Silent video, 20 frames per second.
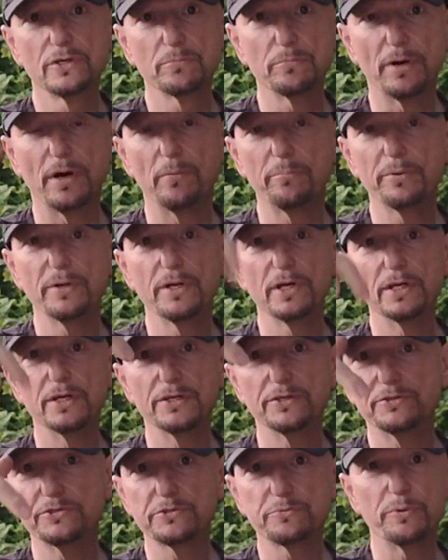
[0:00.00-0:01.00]
Pump it
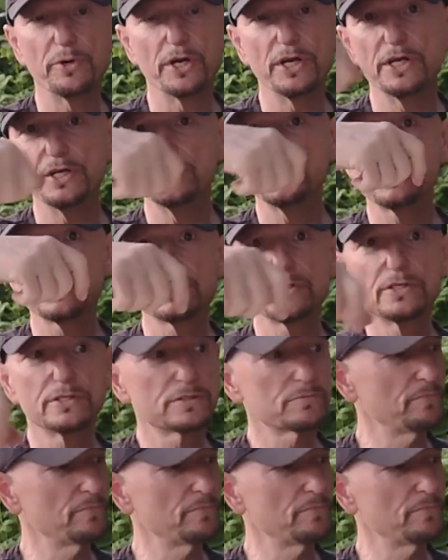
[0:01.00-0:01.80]
and sprays.